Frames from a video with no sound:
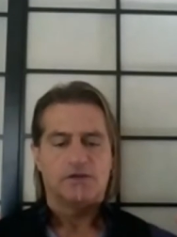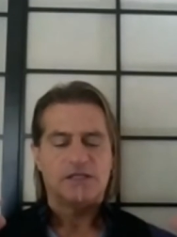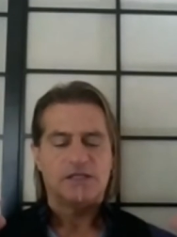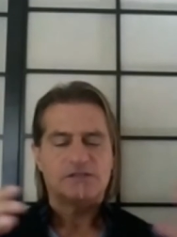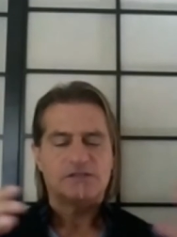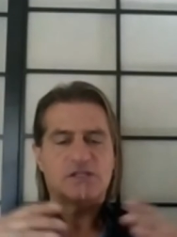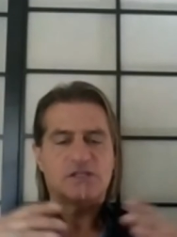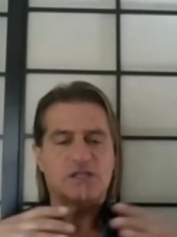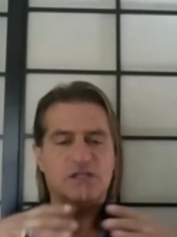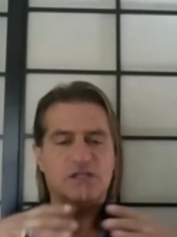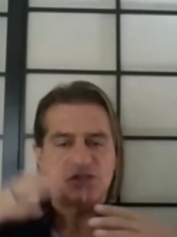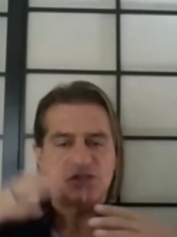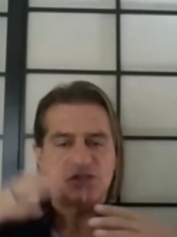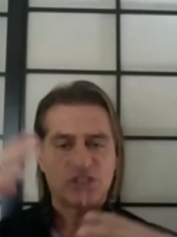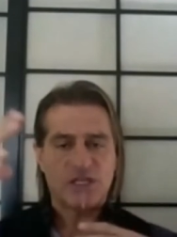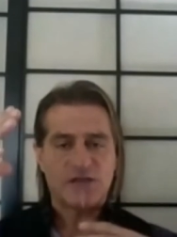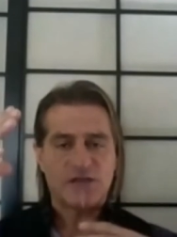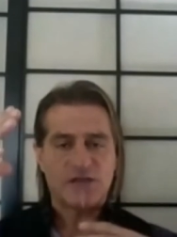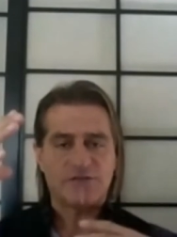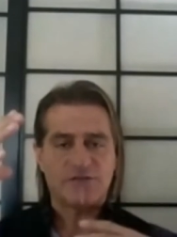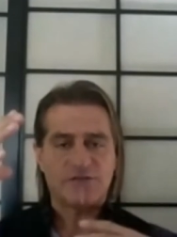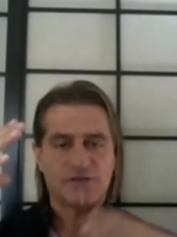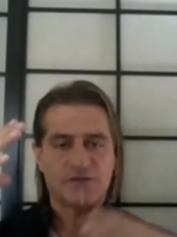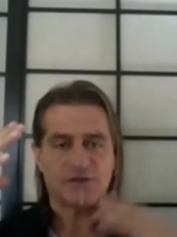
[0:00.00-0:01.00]
this
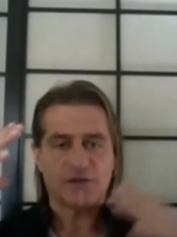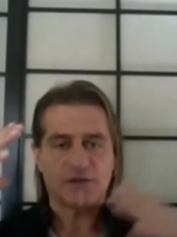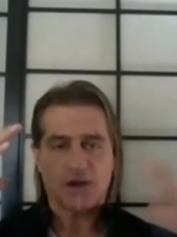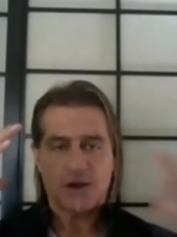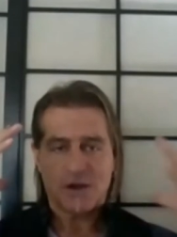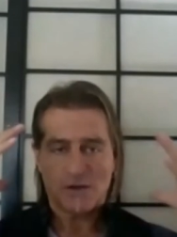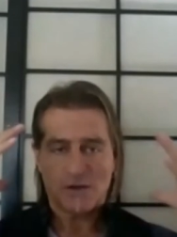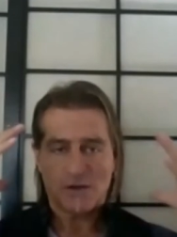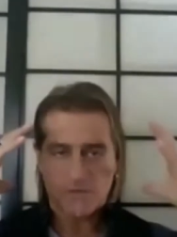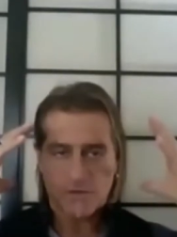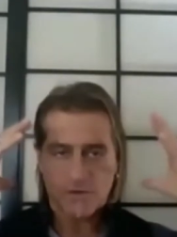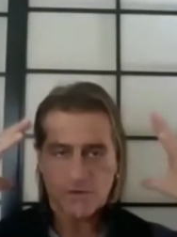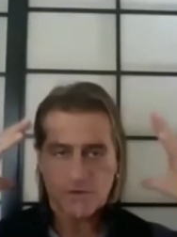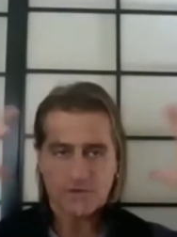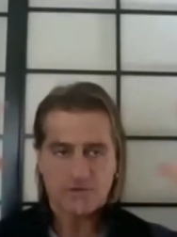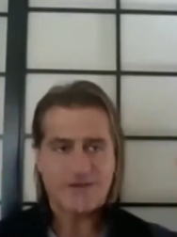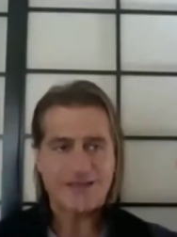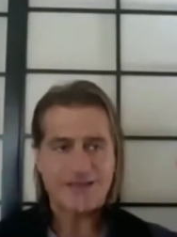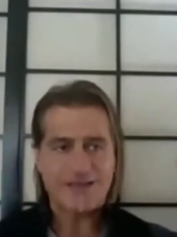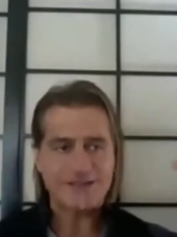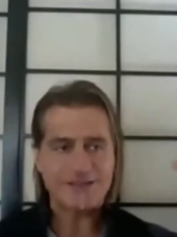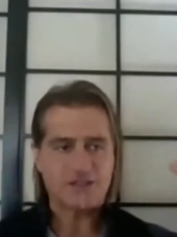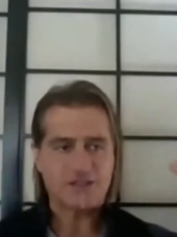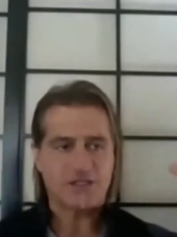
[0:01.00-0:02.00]
shift of your
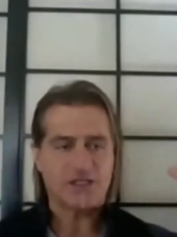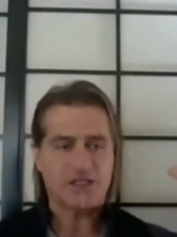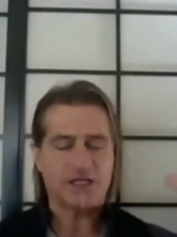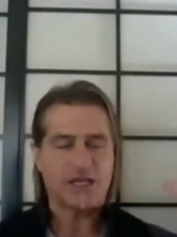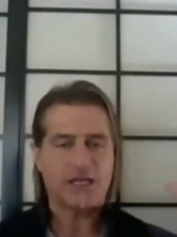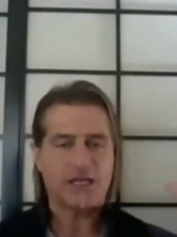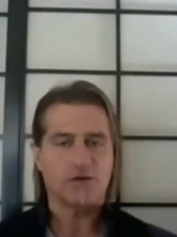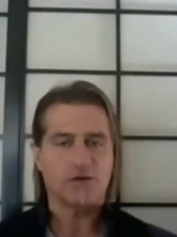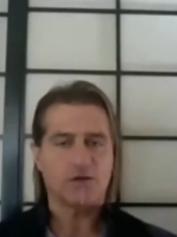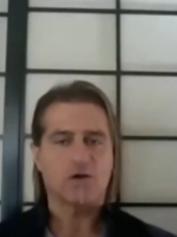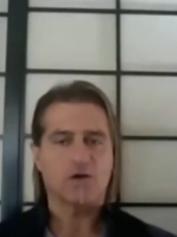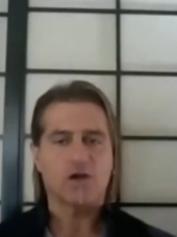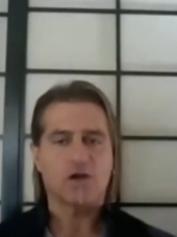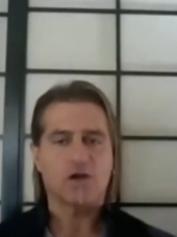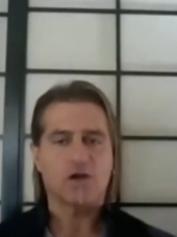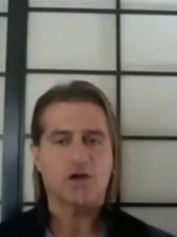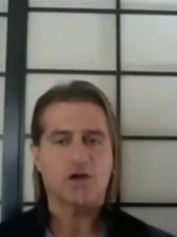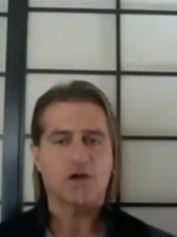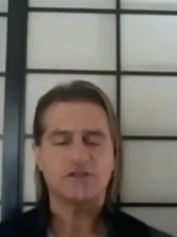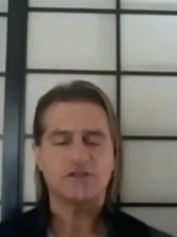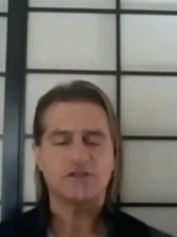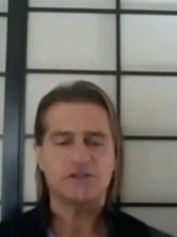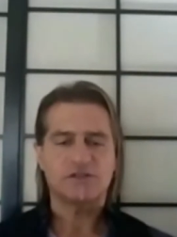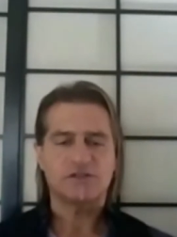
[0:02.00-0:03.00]
vision and your
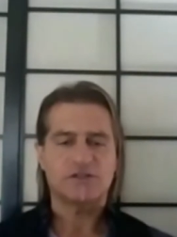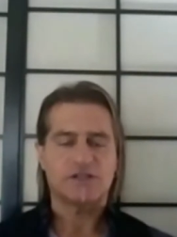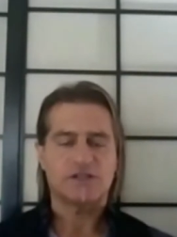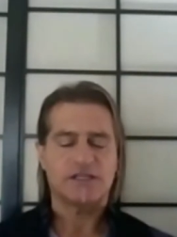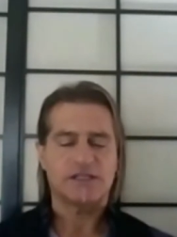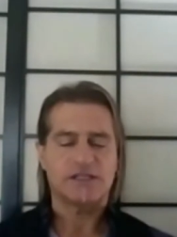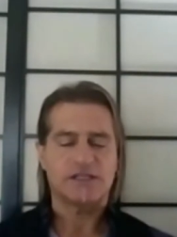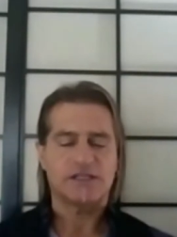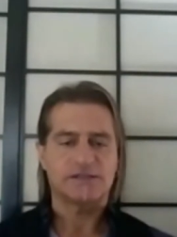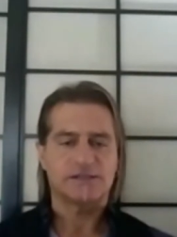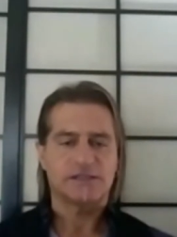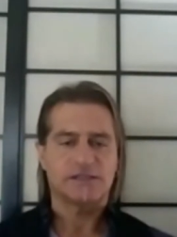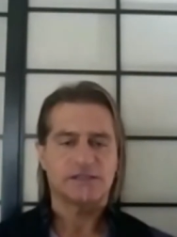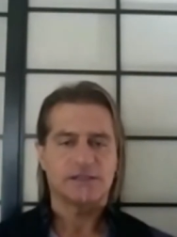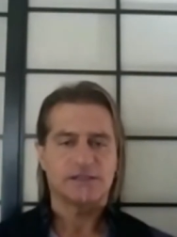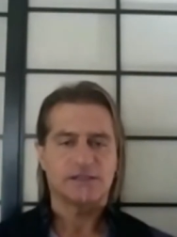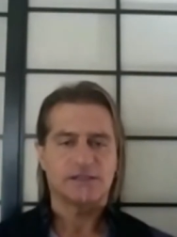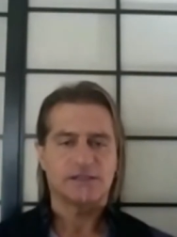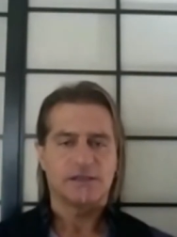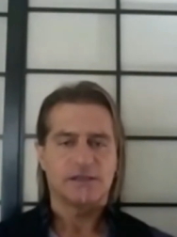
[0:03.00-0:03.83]
consciousness,